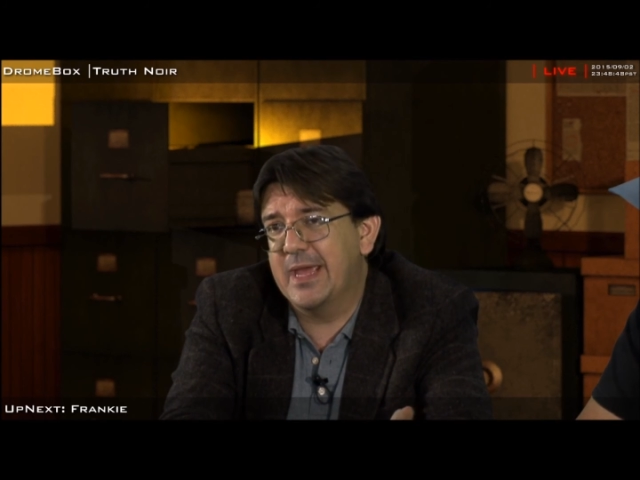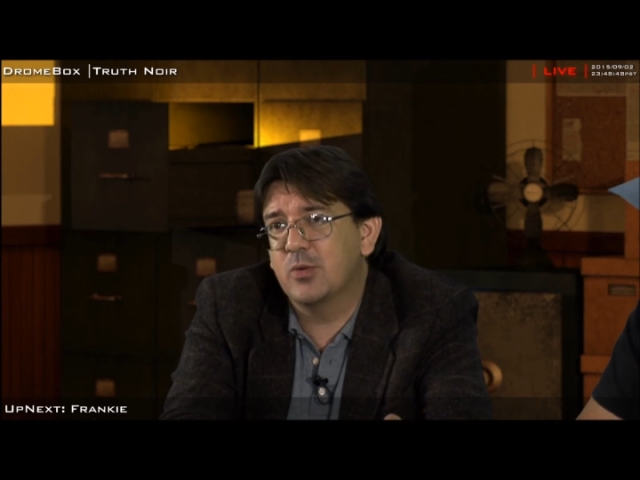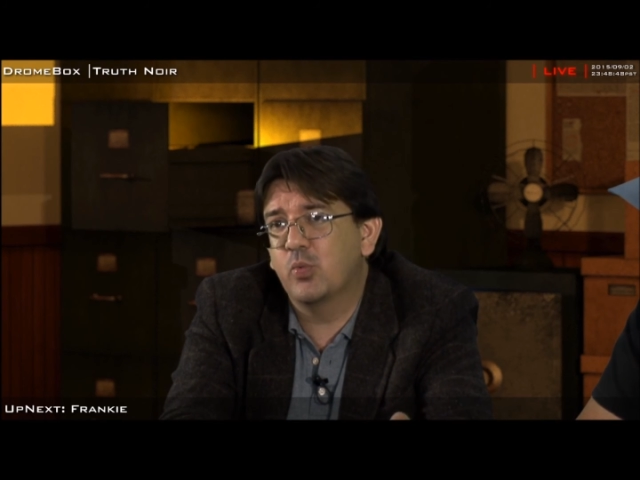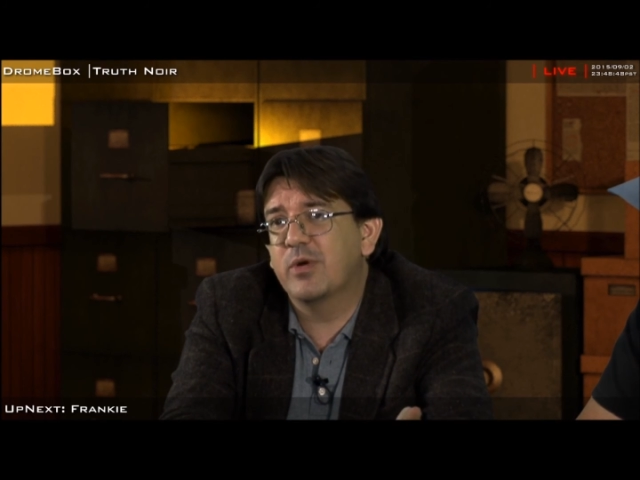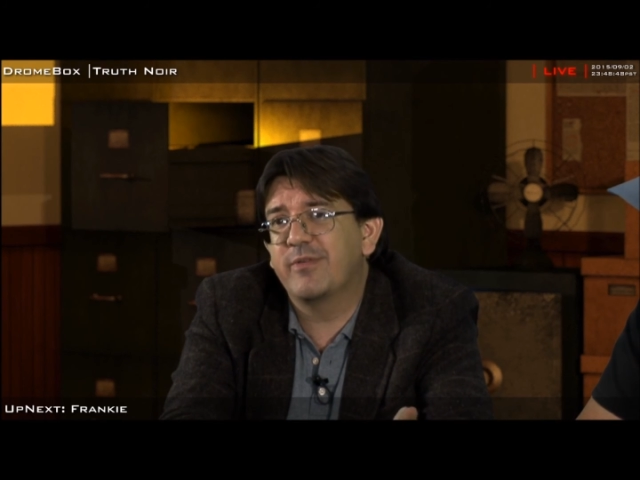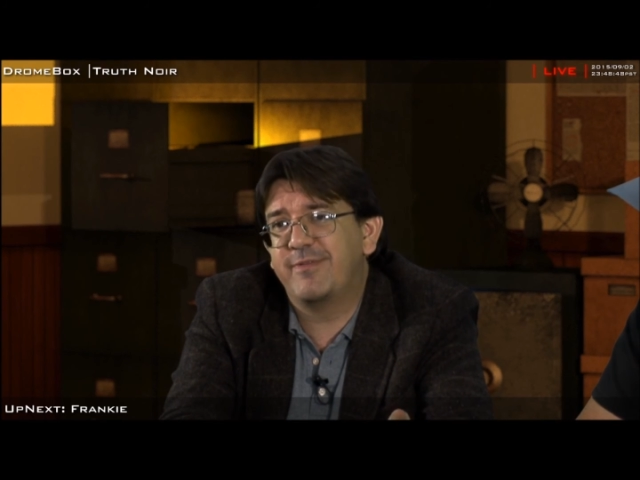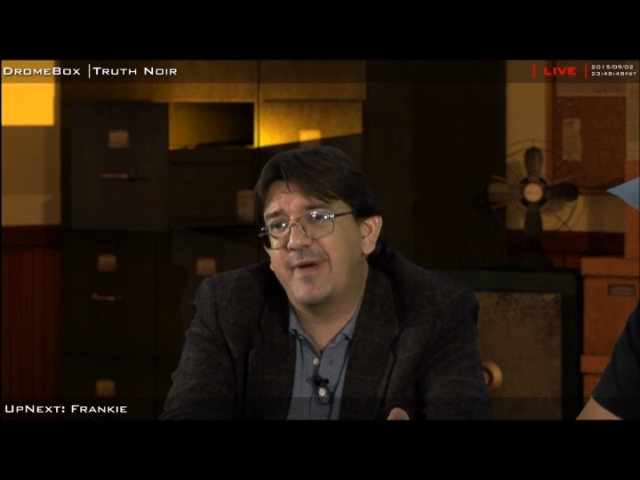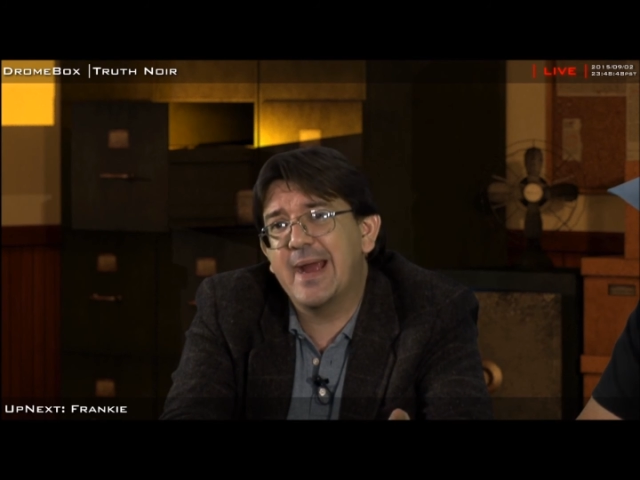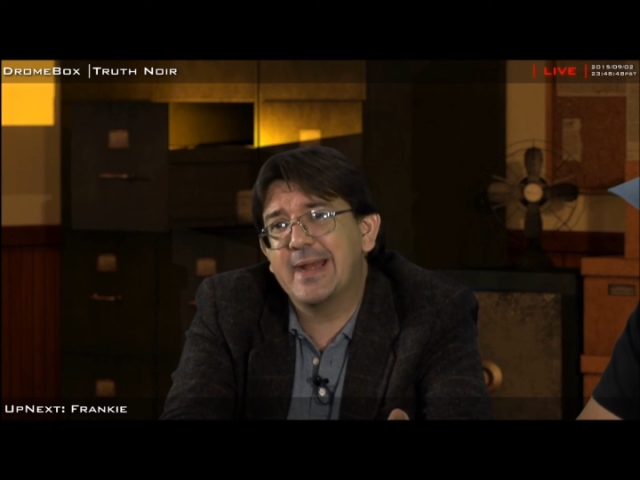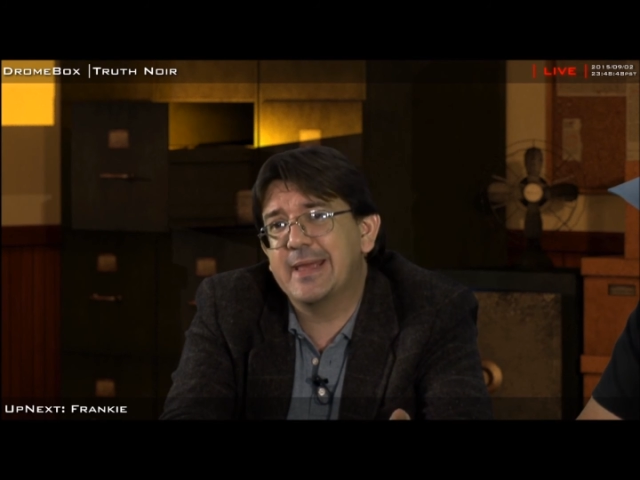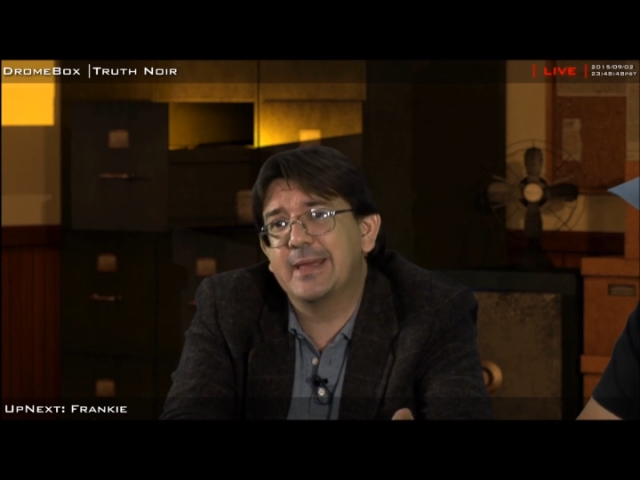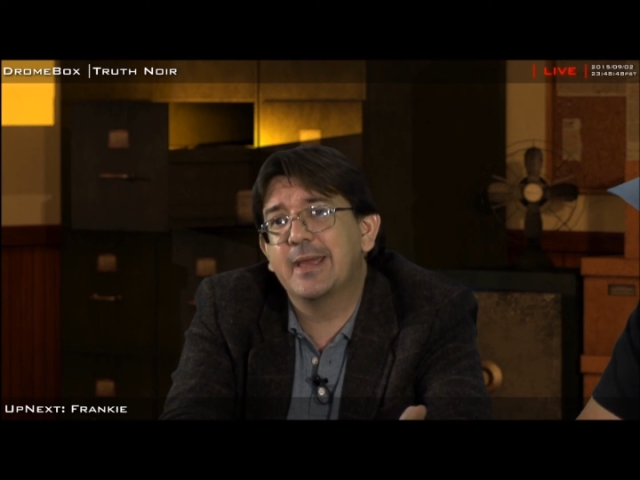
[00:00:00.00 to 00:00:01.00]
they were
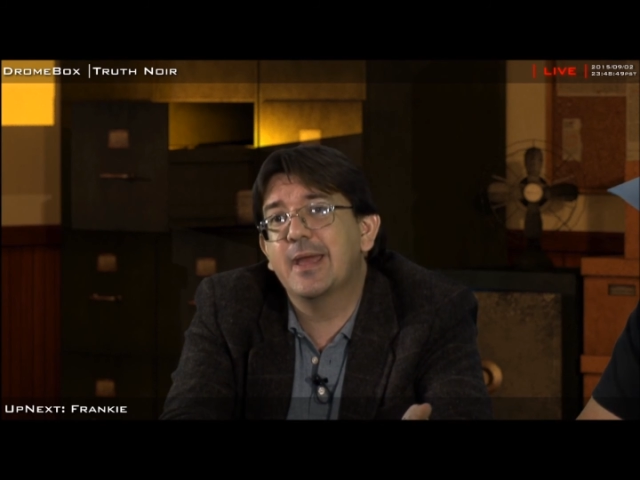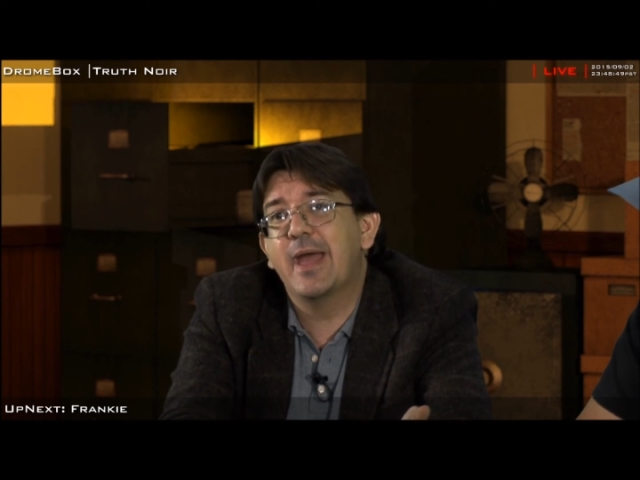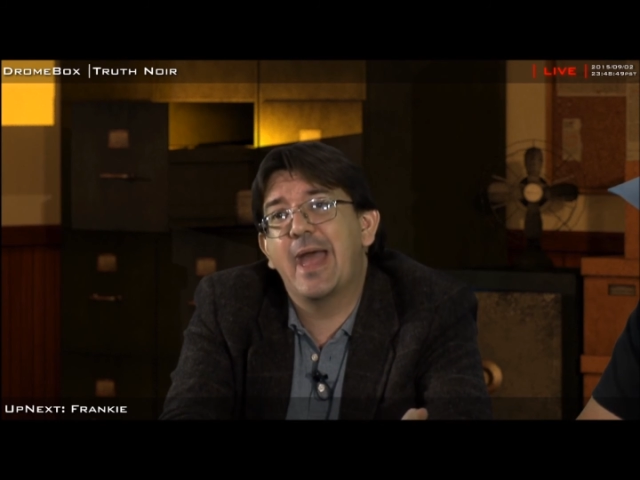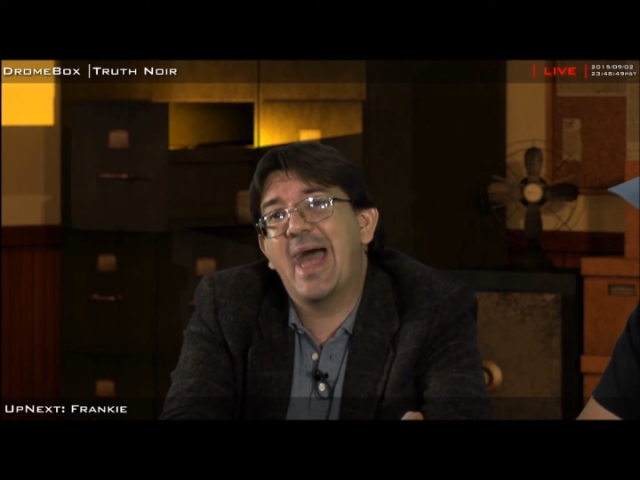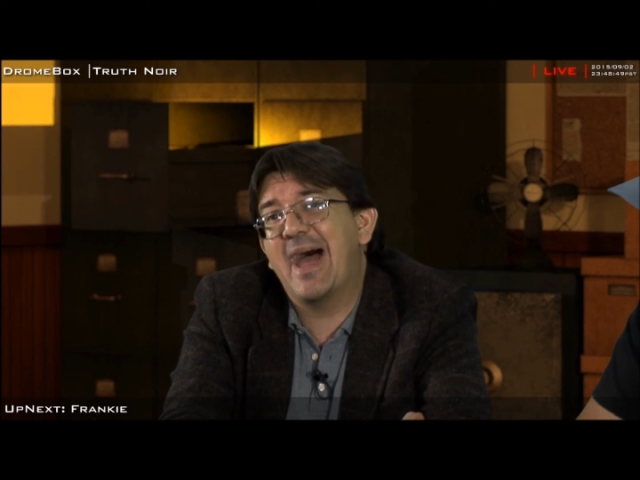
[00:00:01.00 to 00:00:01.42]
fighting